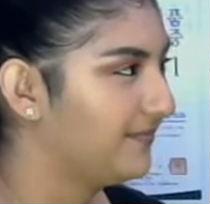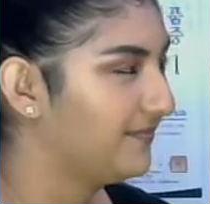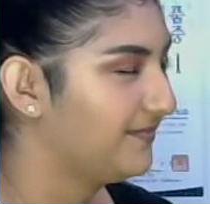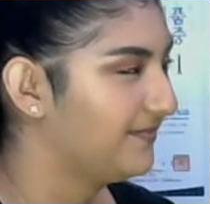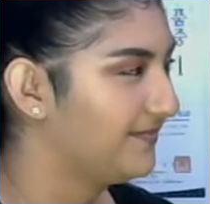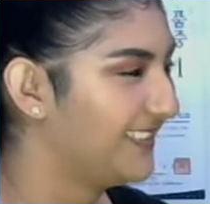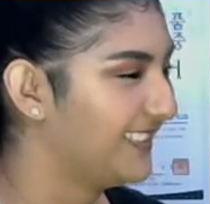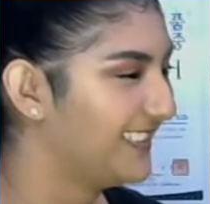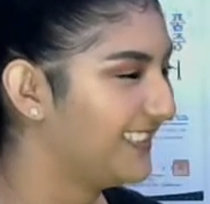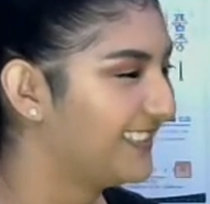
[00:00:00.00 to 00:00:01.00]

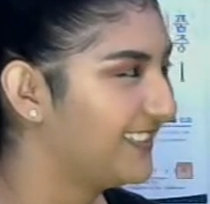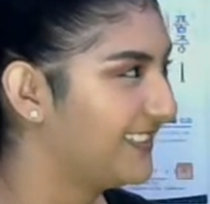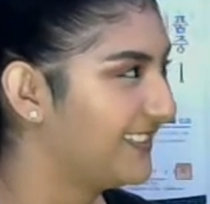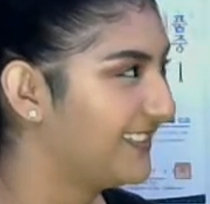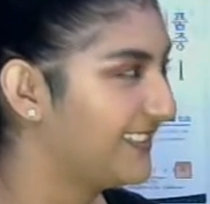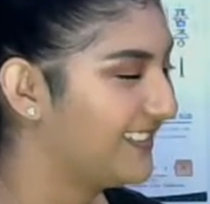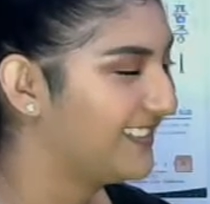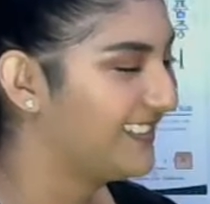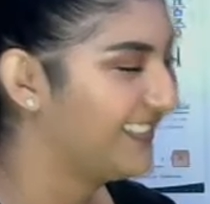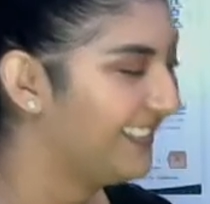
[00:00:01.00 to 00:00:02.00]

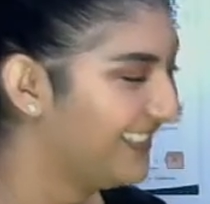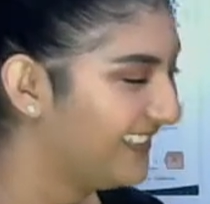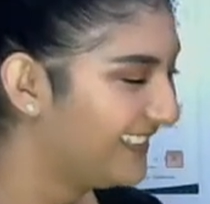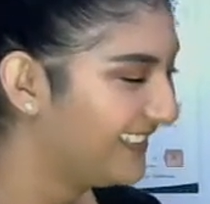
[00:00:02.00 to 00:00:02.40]
No words are spoken by the person on screen.